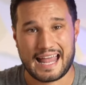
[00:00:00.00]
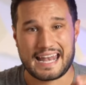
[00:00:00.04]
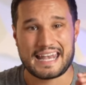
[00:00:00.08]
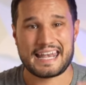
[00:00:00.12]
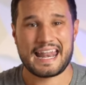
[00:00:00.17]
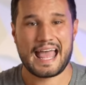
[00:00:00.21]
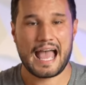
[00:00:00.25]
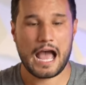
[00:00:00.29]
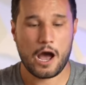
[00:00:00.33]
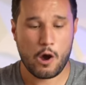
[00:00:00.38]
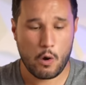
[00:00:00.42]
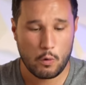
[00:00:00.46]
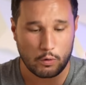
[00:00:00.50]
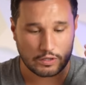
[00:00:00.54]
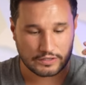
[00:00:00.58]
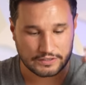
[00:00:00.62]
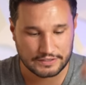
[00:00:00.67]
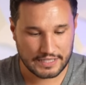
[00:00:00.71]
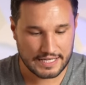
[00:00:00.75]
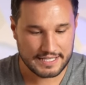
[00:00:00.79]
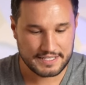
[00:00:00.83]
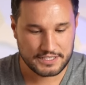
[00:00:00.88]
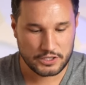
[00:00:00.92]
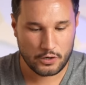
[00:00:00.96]
And now
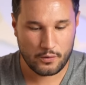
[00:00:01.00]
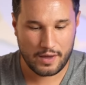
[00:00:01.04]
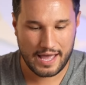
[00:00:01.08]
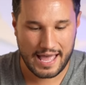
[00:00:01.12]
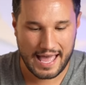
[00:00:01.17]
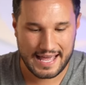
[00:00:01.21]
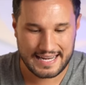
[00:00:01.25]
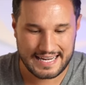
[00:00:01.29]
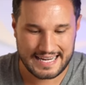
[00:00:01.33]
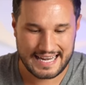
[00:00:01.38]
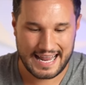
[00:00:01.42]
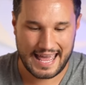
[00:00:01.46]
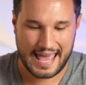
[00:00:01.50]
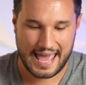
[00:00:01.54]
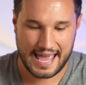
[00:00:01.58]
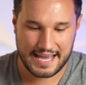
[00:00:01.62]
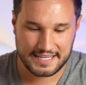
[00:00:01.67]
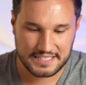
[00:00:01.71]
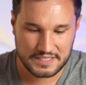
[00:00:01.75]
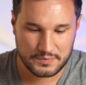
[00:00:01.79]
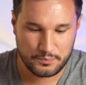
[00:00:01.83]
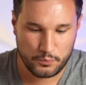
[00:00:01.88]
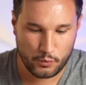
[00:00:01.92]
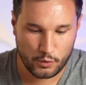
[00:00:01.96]
let's go ahead and
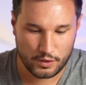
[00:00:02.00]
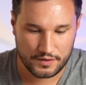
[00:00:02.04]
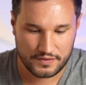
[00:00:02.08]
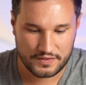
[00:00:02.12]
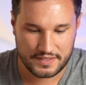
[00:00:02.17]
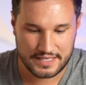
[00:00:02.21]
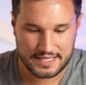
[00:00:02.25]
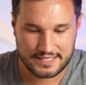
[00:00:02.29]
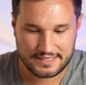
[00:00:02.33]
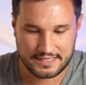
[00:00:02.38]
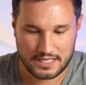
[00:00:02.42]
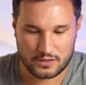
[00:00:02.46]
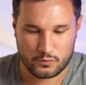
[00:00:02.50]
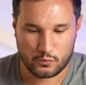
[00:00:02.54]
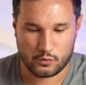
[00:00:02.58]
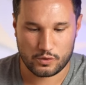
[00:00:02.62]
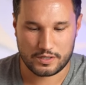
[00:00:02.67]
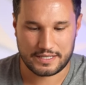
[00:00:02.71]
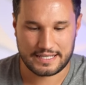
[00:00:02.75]
export this, and we'll